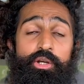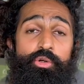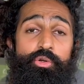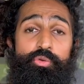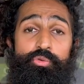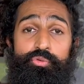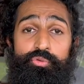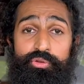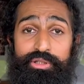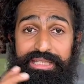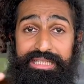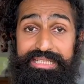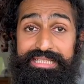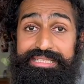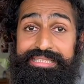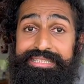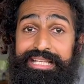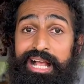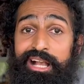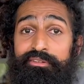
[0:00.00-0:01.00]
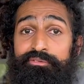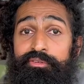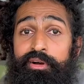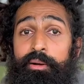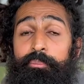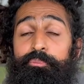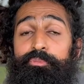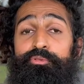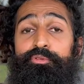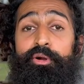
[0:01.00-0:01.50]
to free itself
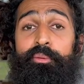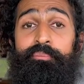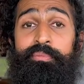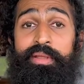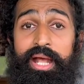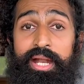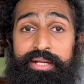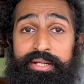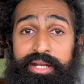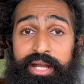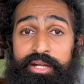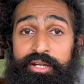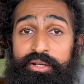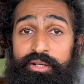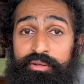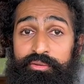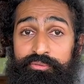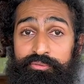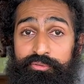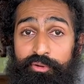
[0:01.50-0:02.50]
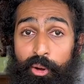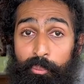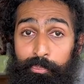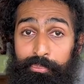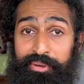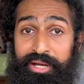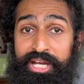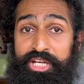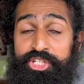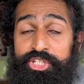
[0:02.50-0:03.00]
up from that kind of
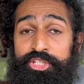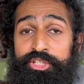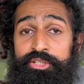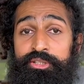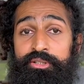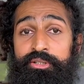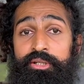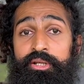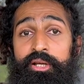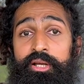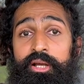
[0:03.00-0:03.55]
oppression,